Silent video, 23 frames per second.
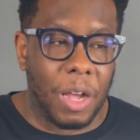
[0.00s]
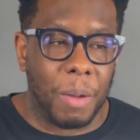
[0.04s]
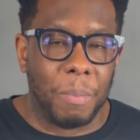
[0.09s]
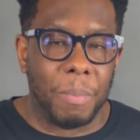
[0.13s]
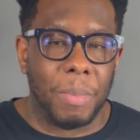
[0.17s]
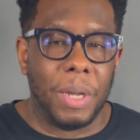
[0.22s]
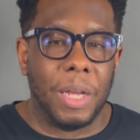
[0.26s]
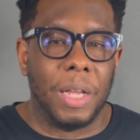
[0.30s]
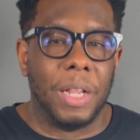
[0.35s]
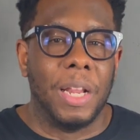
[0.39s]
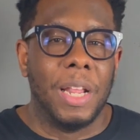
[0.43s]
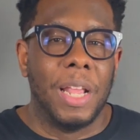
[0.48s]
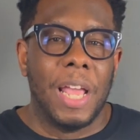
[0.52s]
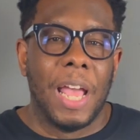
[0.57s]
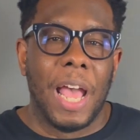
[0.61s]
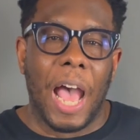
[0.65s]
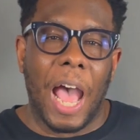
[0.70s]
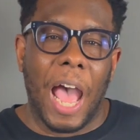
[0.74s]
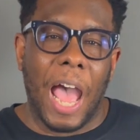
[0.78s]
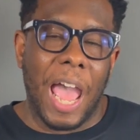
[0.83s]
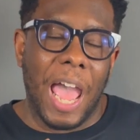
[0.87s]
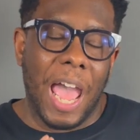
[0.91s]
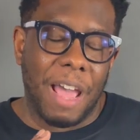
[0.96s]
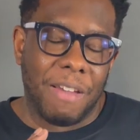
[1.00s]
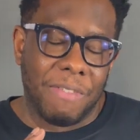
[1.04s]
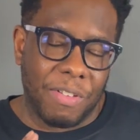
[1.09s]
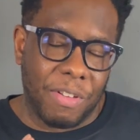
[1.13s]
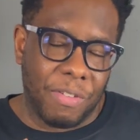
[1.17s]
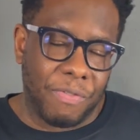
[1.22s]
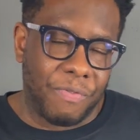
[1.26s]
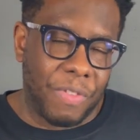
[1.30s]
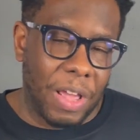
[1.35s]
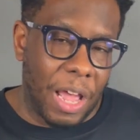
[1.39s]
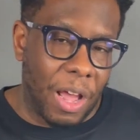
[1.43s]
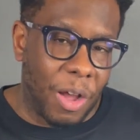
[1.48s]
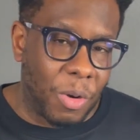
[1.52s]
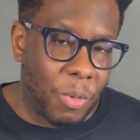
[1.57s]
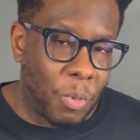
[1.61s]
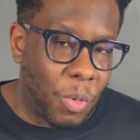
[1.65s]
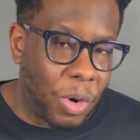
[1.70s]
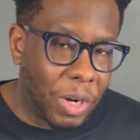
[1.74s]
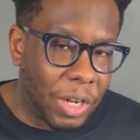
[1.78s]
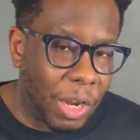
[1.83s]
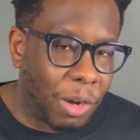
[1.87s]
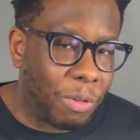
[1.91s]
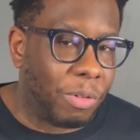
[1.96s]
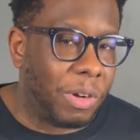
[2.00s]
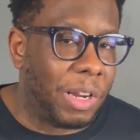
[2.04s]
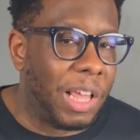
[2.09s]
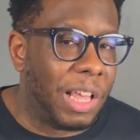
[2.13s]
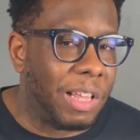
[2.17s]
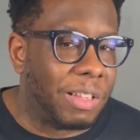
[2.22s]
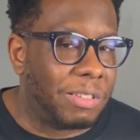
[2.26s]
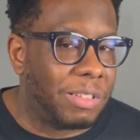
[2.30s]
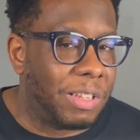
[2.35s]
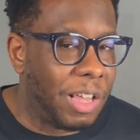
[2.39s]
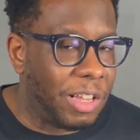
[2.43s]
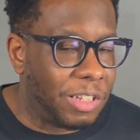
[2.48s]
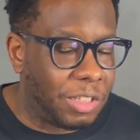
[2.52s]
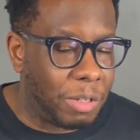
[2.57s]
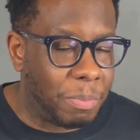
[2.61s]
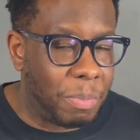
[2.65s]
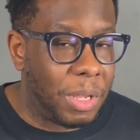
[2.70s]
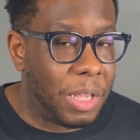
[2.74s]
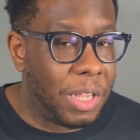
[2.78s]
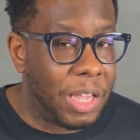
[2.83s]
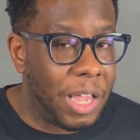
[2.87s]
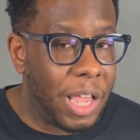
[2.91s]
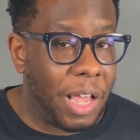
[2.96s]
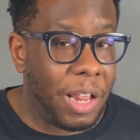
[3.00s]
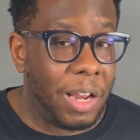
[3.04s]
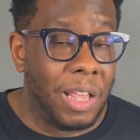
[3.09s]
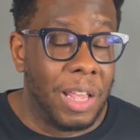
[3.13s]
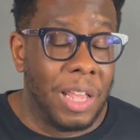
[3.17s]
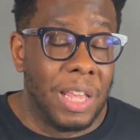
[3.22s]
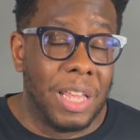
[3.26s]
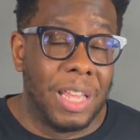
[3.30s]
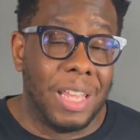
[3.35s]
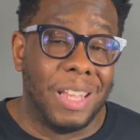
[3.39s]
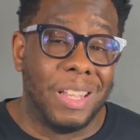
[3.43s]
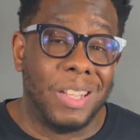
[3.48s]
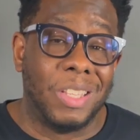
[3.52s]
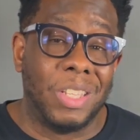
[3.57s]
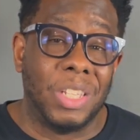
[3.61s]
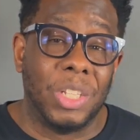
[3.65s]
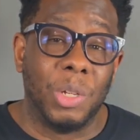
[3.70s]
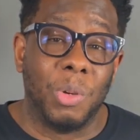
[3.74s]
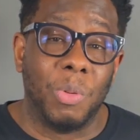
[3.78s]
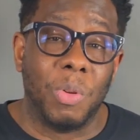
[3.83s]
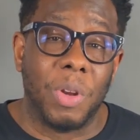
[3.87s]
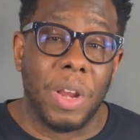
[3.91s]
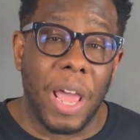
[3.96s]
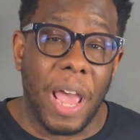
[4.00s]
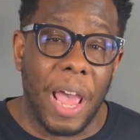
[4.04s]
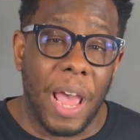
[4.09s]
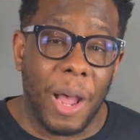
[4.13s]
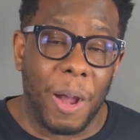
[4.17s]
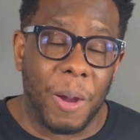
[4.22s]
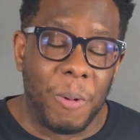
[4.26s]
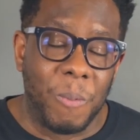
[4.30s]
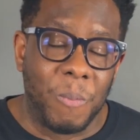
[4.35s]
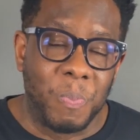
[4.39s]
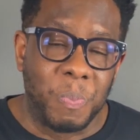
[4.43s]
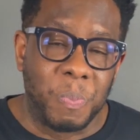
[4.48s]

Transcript: But I haven't found one that really has tested me yet until now.